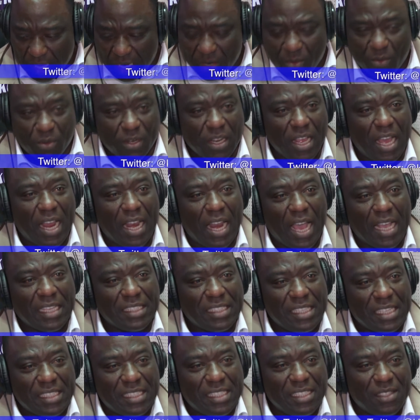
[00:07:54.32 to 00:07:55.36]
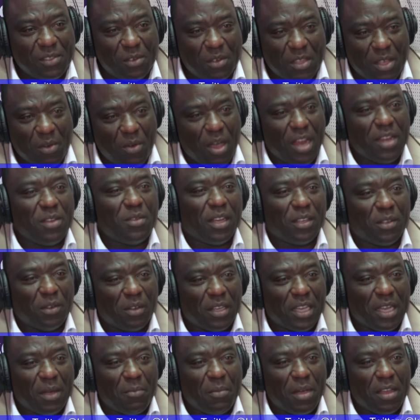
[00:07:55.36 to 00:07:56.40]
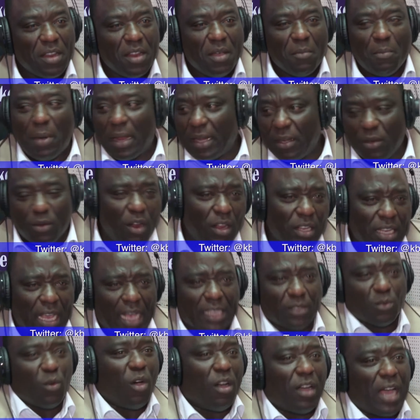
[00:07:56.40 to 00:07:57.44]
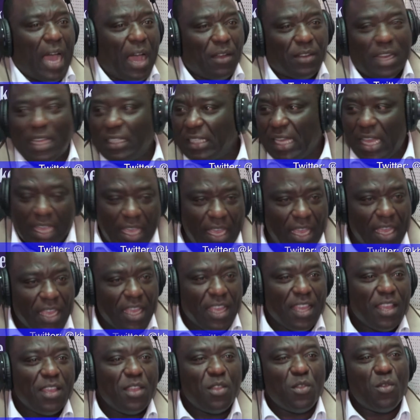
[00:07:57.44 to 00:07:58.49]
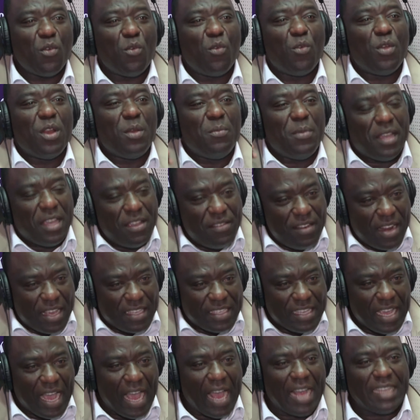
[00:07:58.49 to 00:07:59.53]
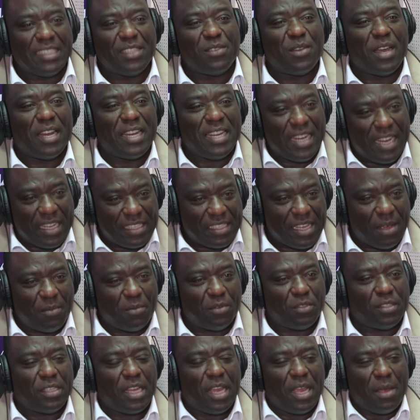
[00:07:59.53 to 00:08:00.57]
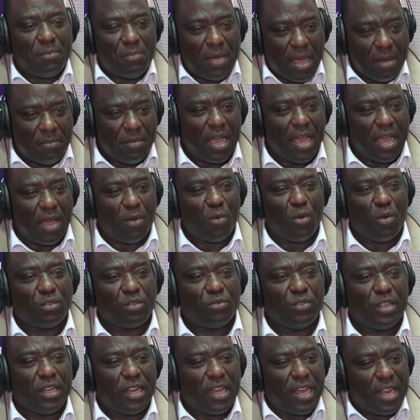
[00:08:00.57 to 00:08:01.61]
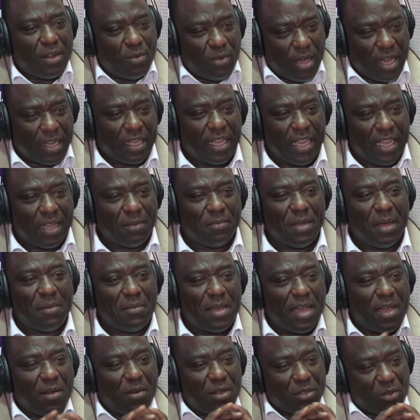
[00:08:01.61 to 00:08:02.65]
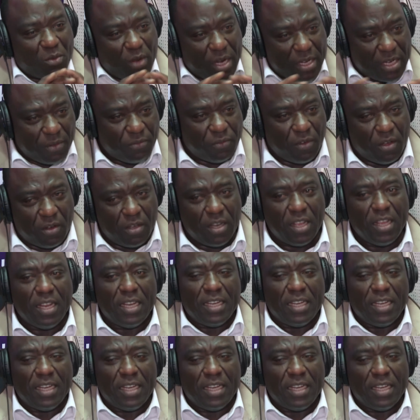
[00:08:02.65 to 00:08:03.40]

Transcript: you realize this is not the one you are talking about. But you don't just walk out and say, hey, you will be given a chance, you address them and say, Mama very hardworking, Mama was wonderful.